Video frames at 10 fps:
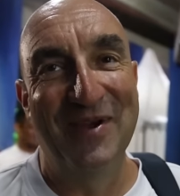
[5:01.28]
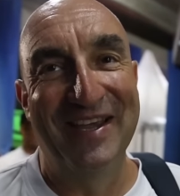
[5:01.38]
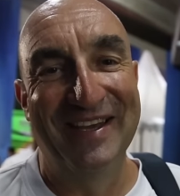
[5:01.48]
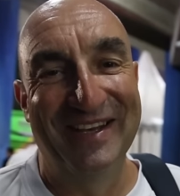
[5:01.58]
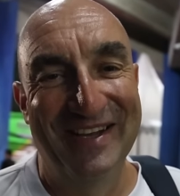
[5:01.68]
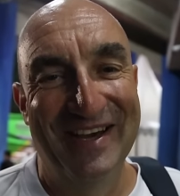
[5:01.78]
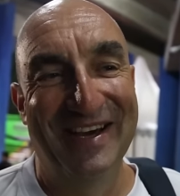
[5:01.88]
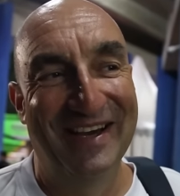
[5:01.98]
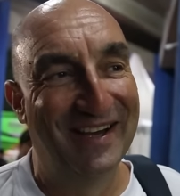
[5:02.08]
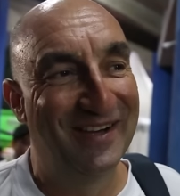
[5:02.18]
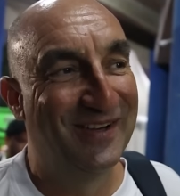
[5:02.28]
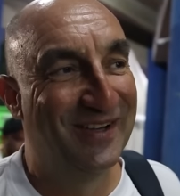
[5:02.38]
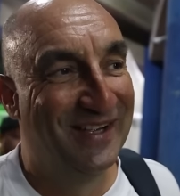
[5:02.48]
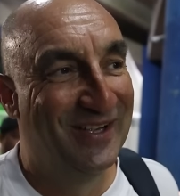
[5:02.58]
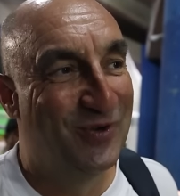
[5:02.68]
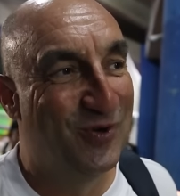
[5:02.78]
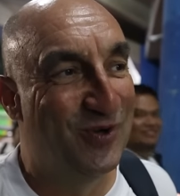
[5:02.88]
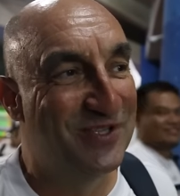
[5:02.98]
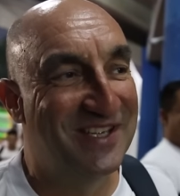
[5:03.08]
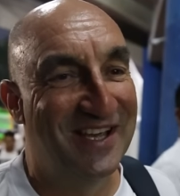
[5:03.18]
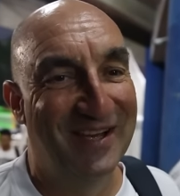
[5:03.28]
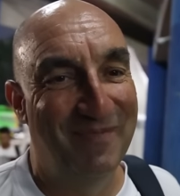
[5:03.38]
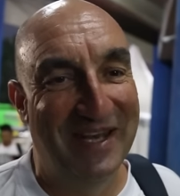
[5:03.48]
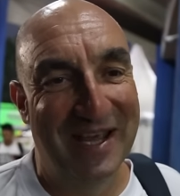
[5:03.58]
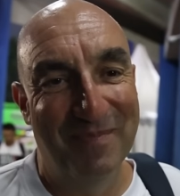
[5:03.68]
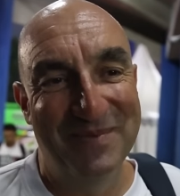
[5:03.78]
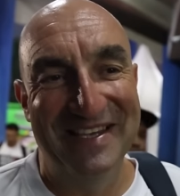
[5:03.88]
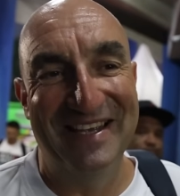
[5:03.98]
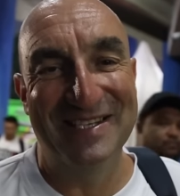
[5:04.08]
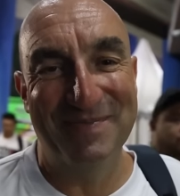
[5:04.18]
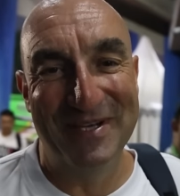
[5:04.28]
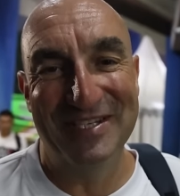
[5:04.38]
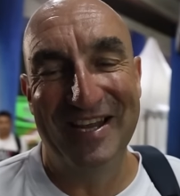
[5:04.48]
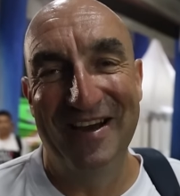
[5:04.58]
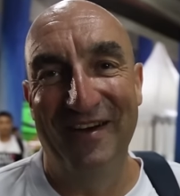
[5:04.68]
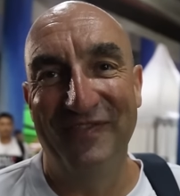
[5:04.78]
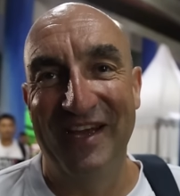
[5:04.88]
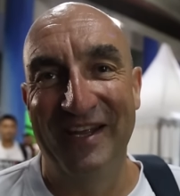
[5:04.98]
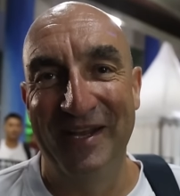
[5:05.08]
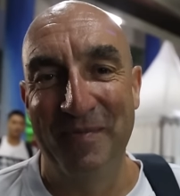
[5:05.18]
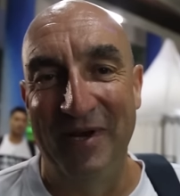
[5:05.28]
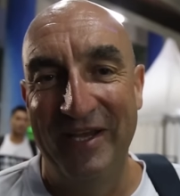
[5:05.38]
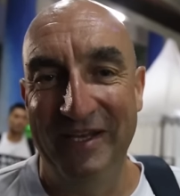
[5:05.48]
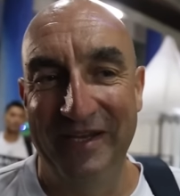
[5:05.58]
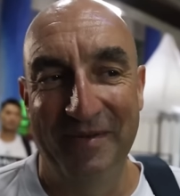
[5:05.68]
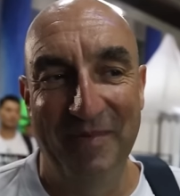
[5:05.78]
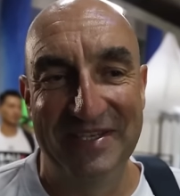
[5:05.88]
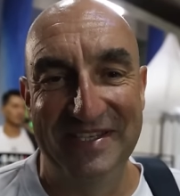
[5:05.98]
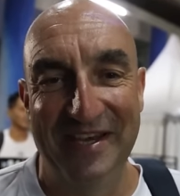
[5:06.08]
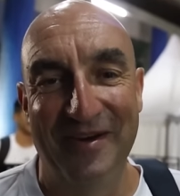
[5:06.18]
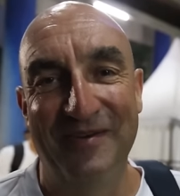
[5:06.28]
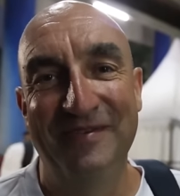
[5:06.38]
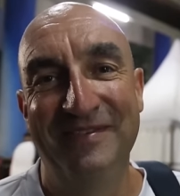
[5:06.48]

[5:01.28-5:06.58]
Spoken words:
we can cause a mini upset, especially after they played in the BCL.